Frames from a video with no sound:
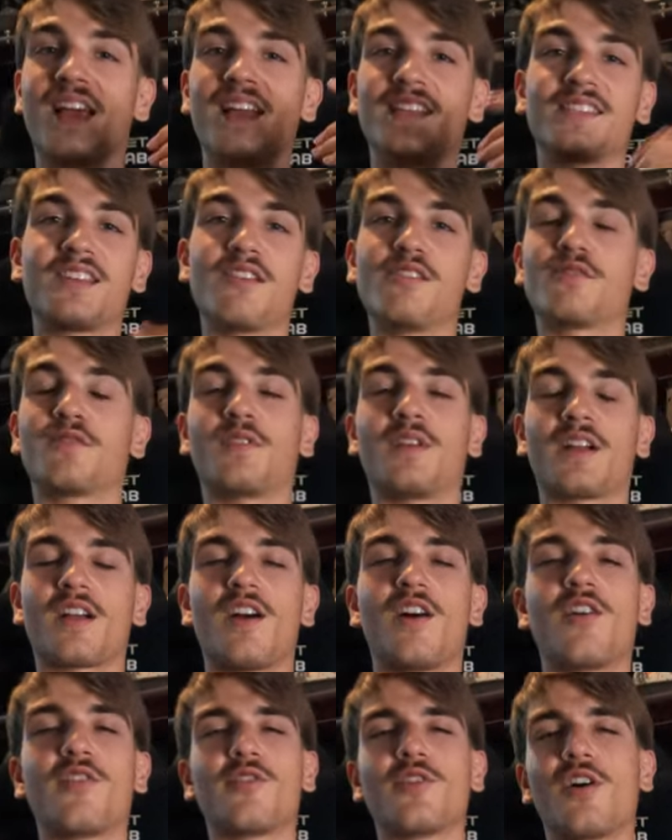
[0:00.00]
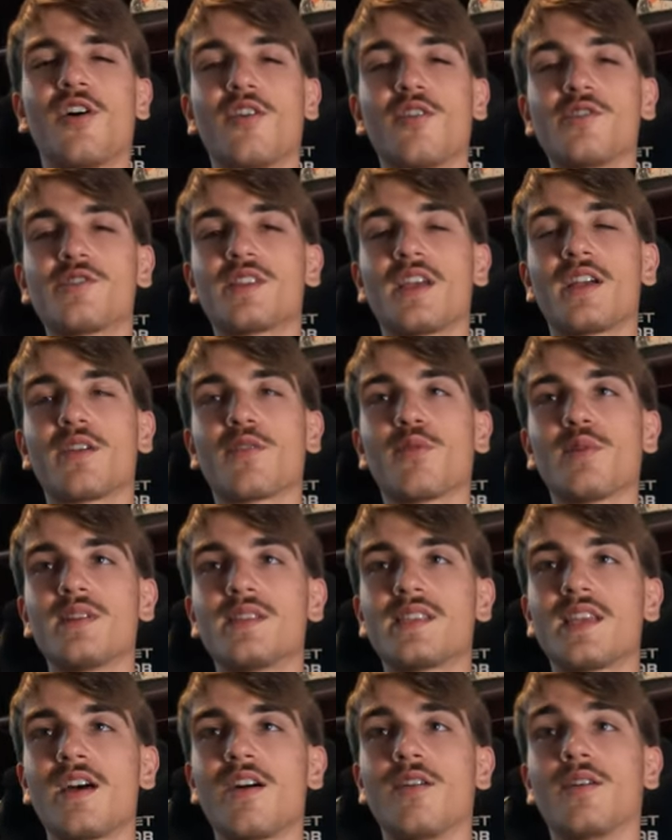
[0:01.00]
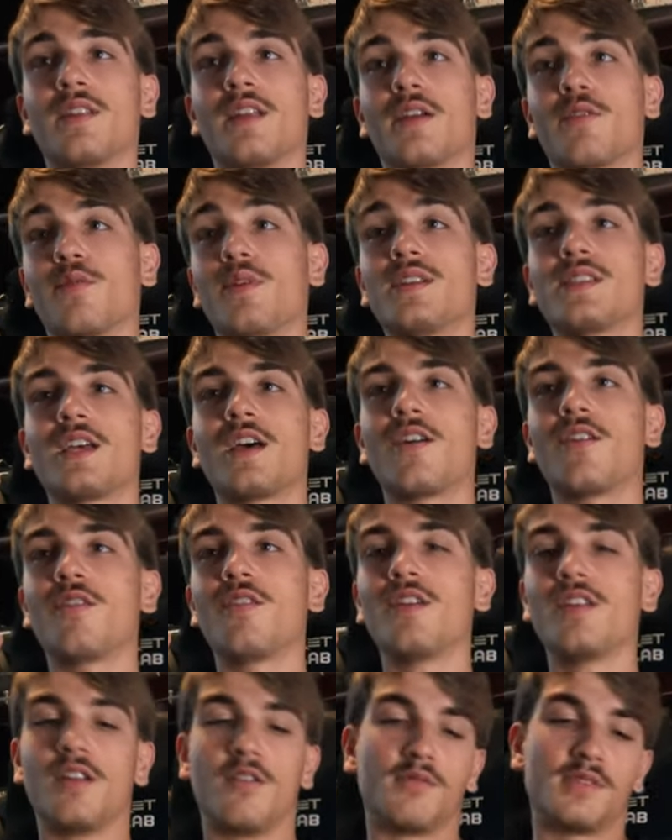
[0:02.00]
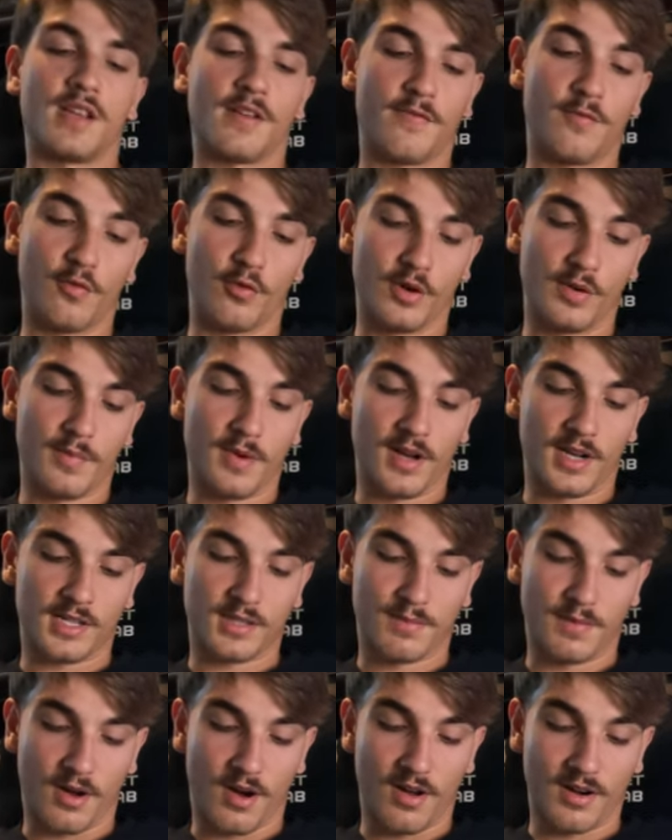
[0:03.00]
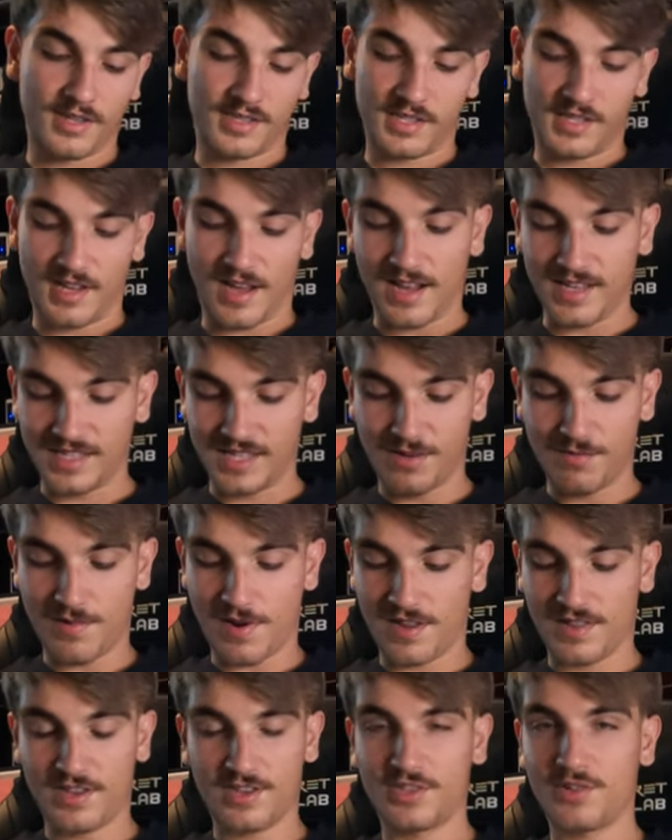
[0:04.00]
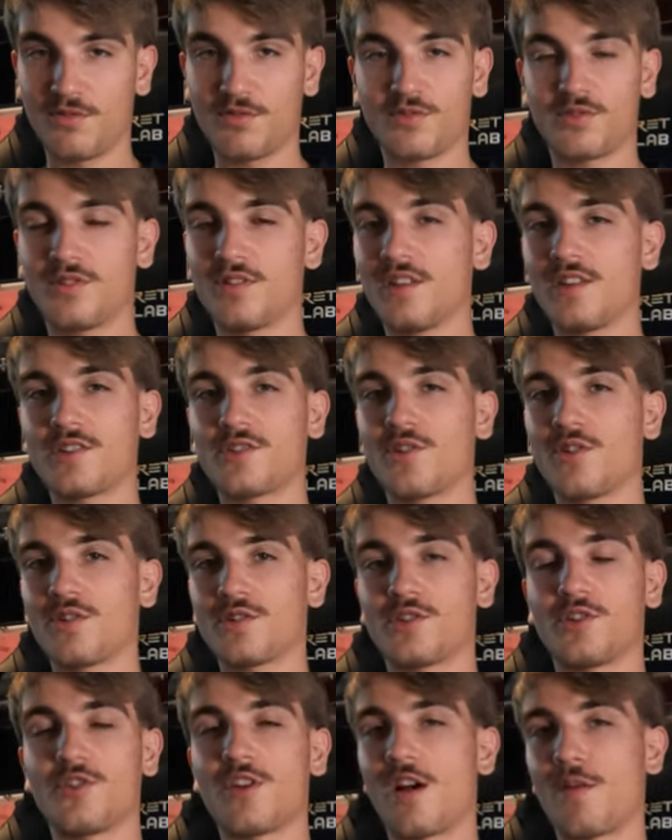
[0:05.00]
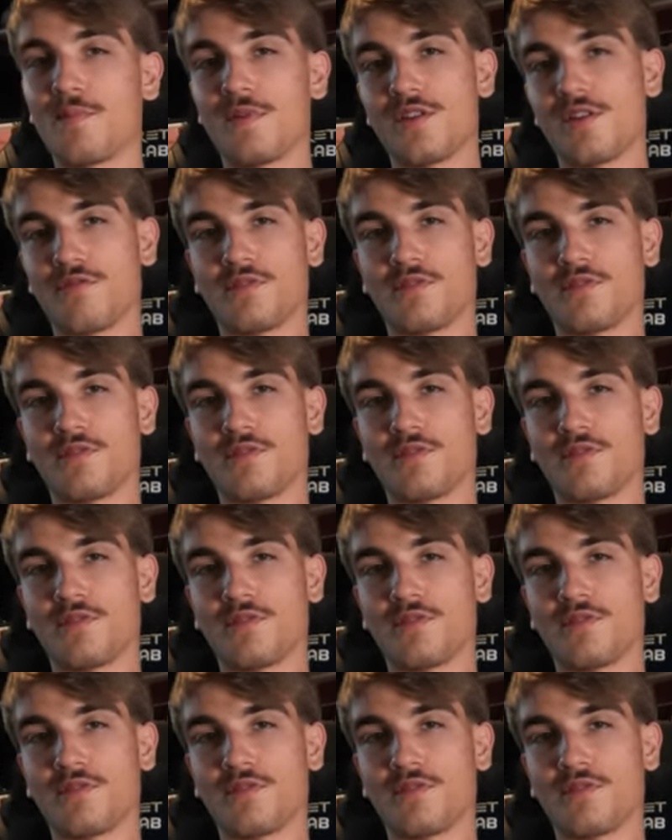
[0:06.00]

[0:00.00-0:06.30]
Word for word: it goes for like $100 like resale and like retail it's like 40 bucks but honestly i see why this shoes this shirt should not be